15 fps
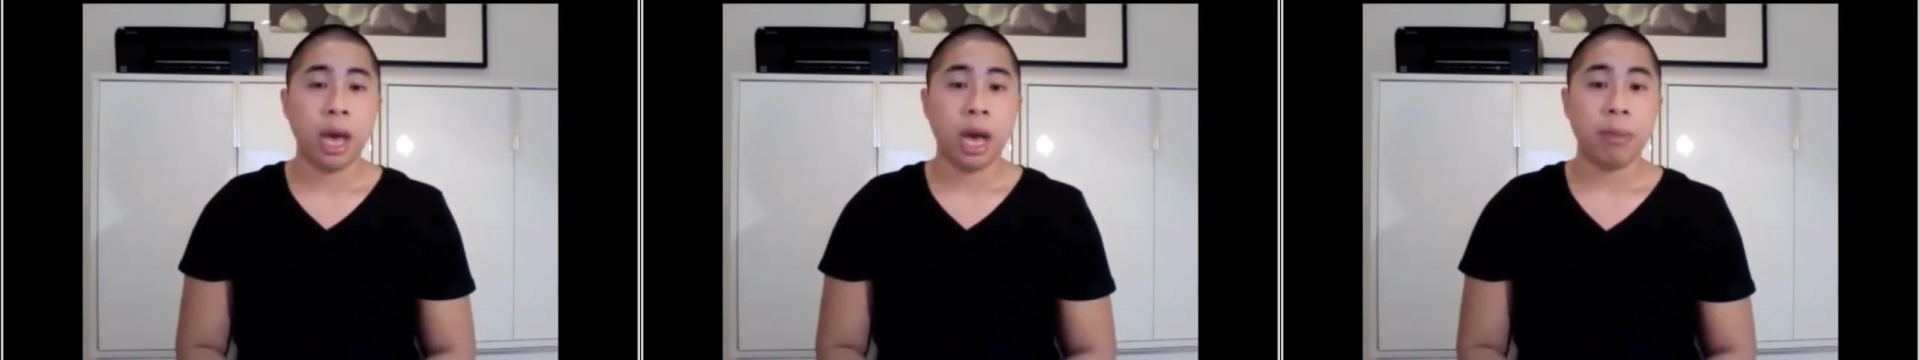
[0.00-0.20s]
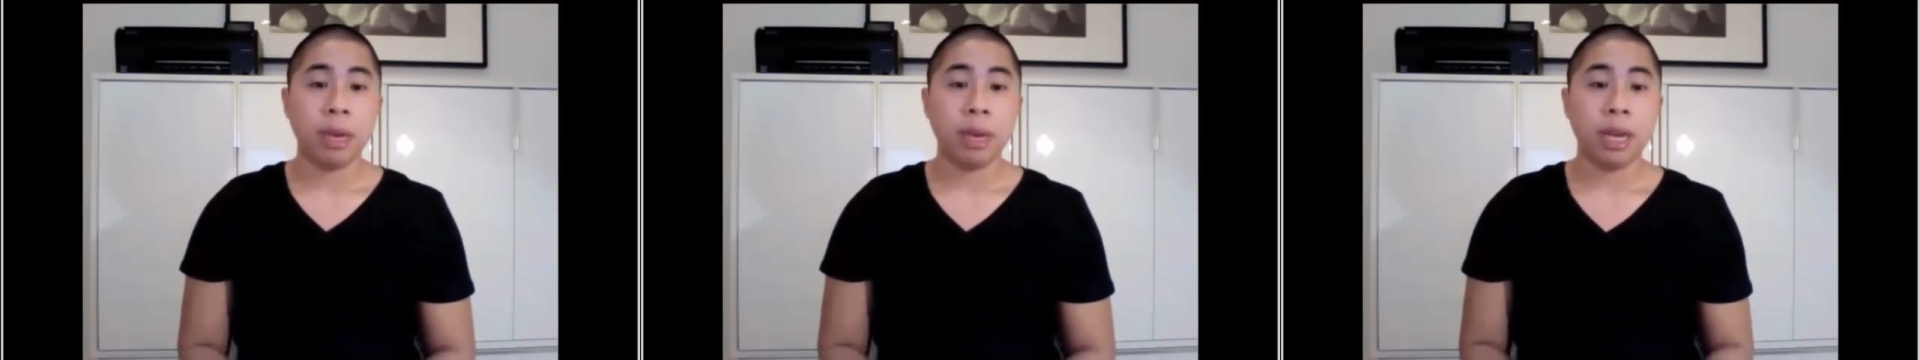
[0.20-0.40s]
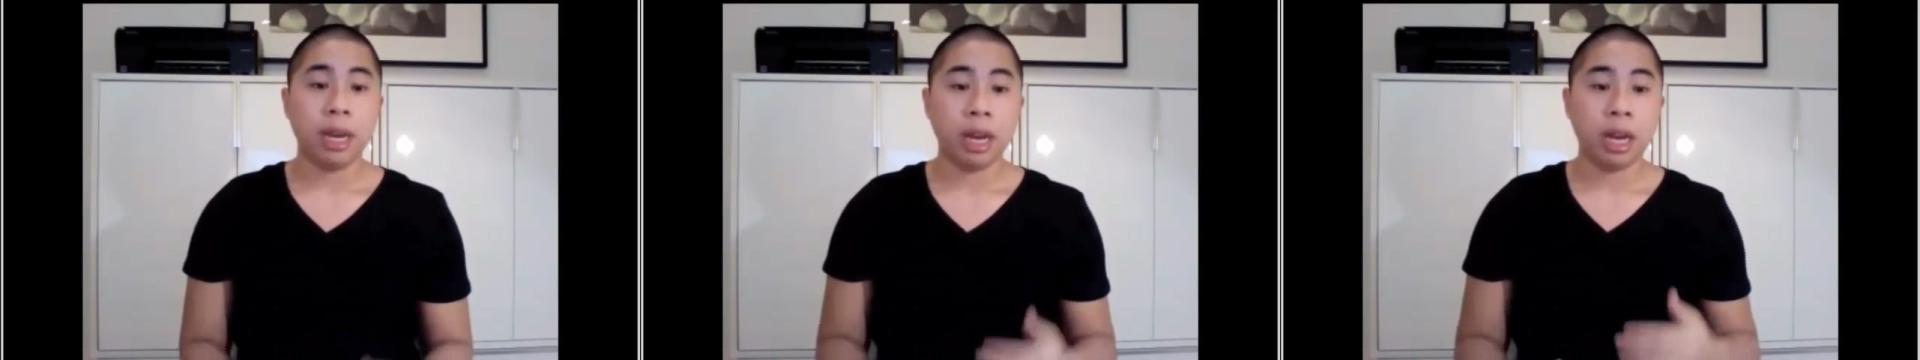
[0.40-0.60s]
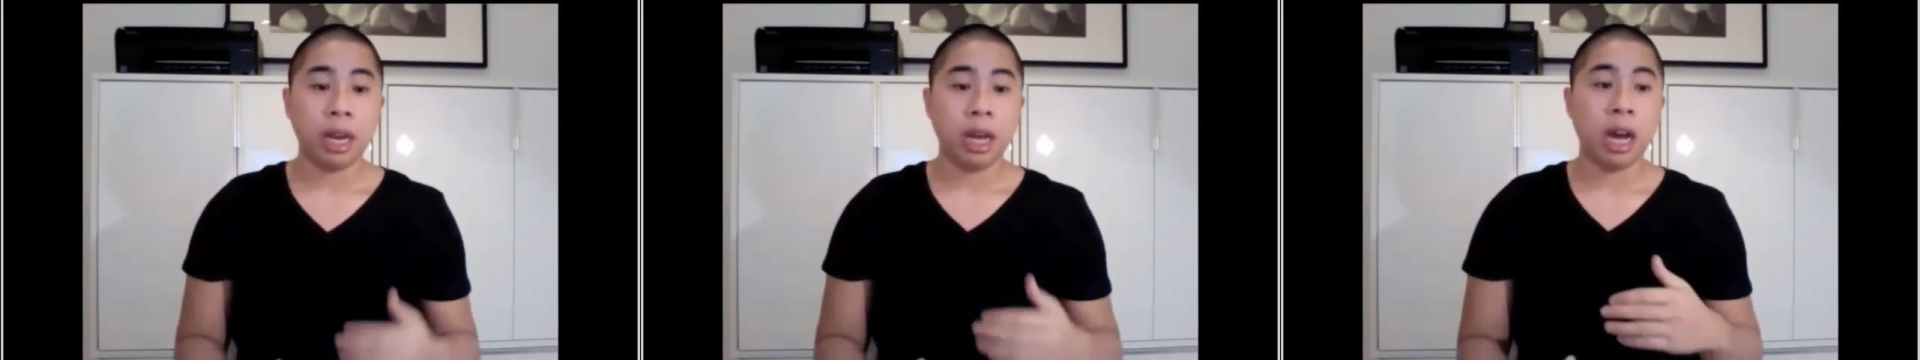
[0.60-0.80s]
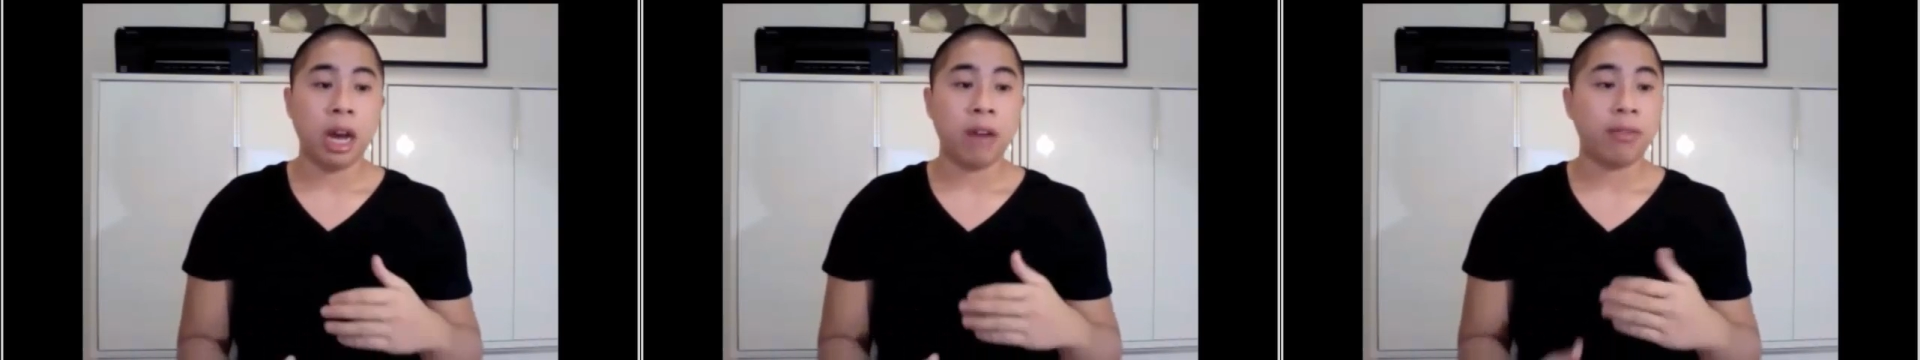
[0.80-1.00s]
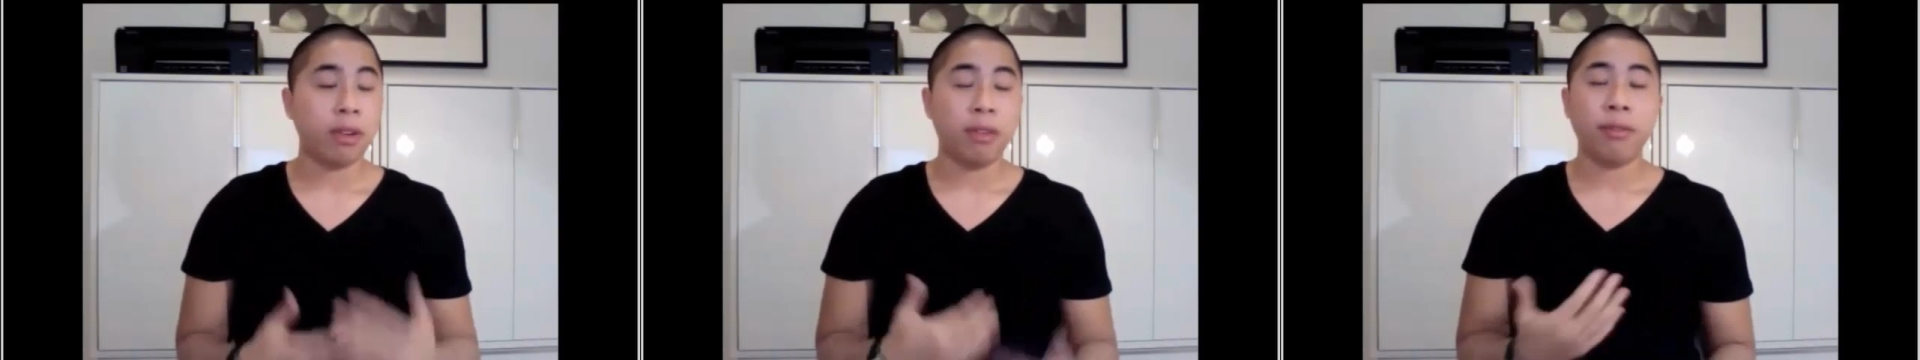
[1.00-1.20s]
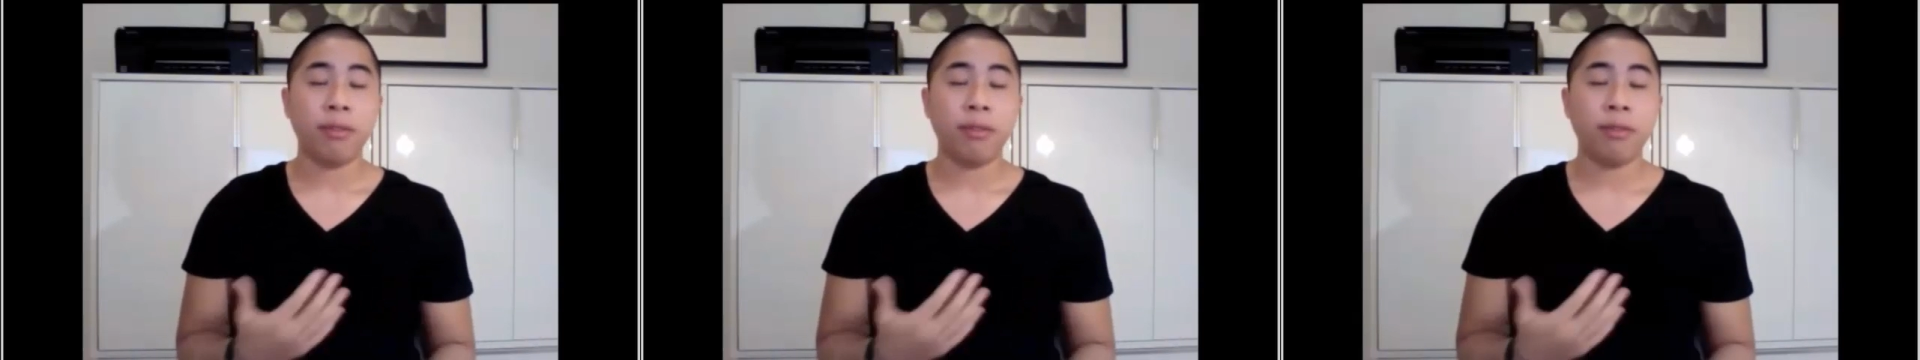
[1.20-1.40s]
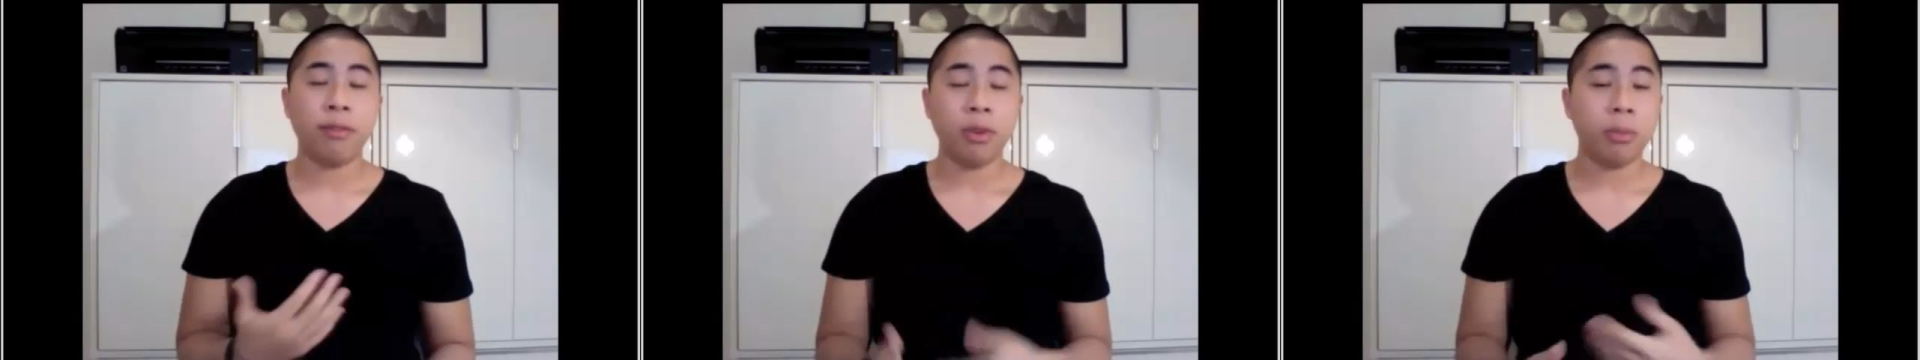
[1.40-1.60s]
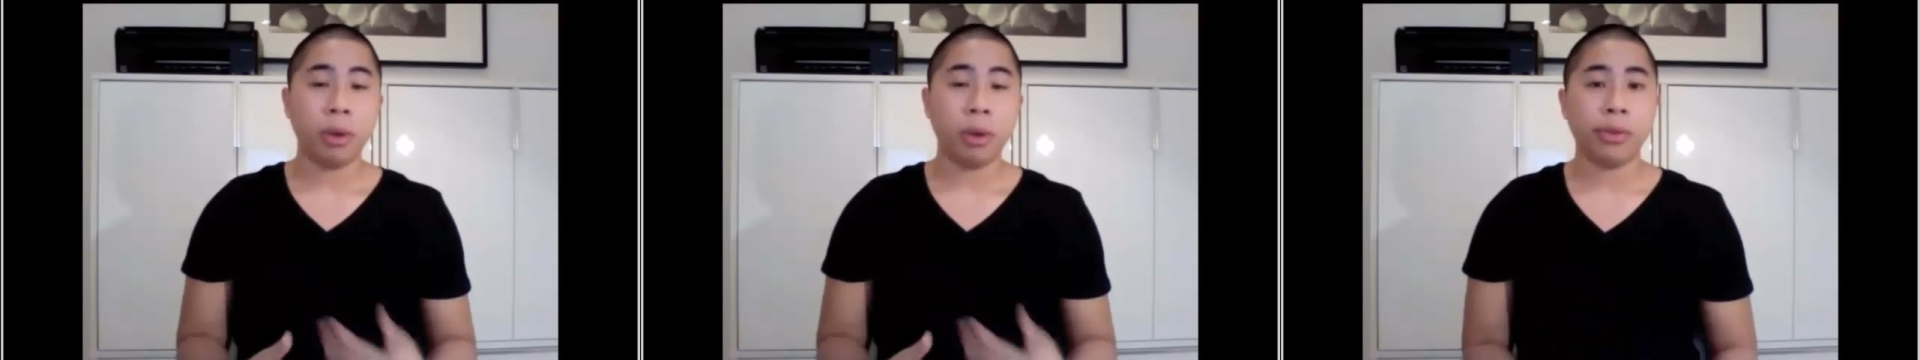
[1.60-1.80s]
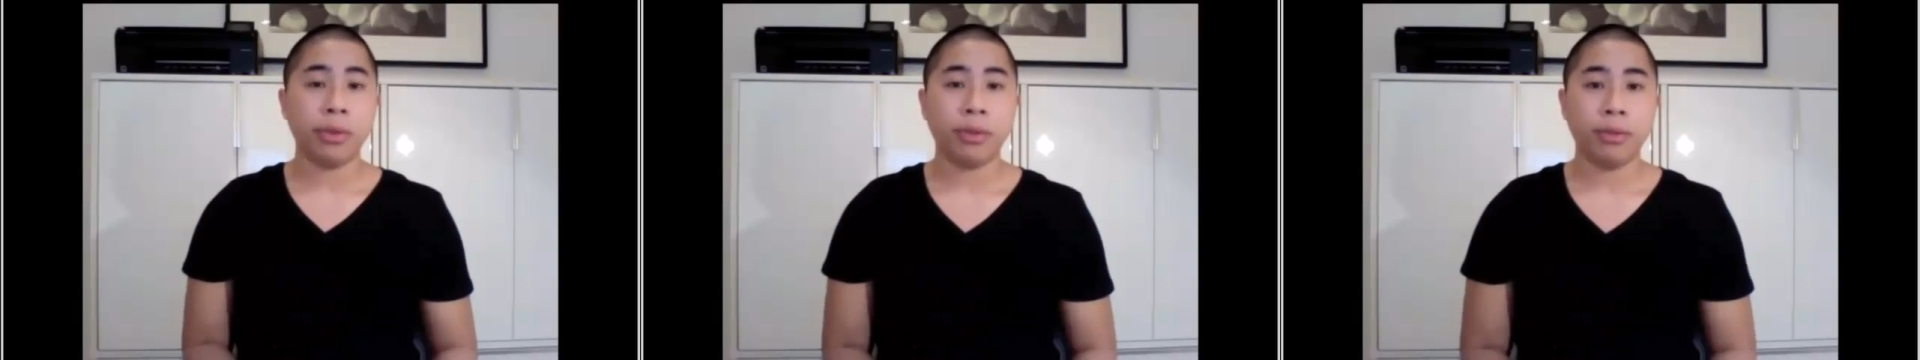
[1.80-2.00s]
I mean, after a few
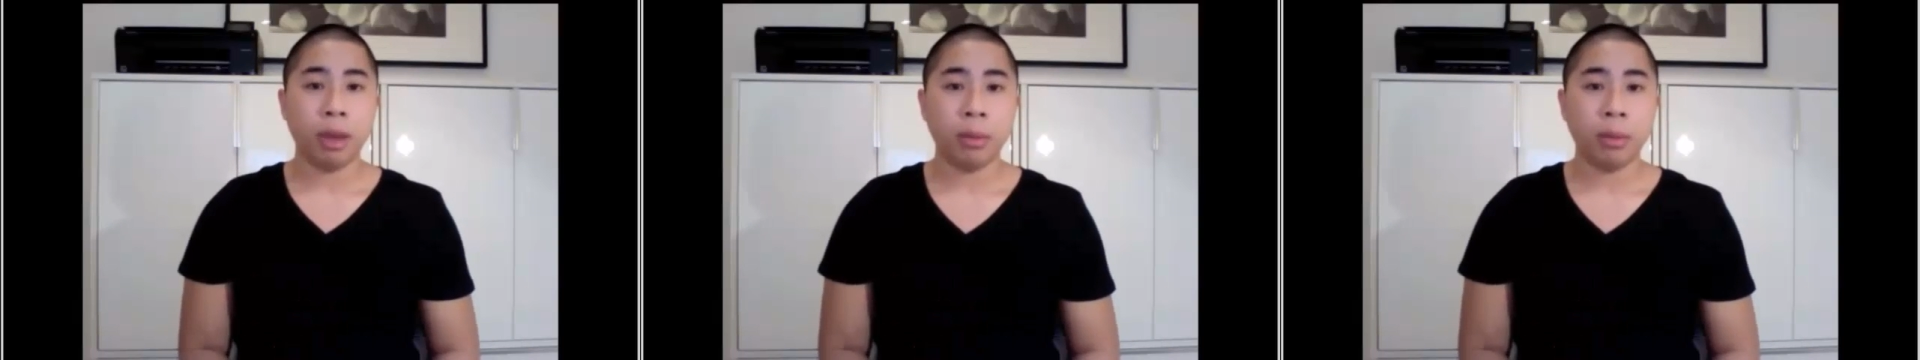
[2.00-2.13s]
months of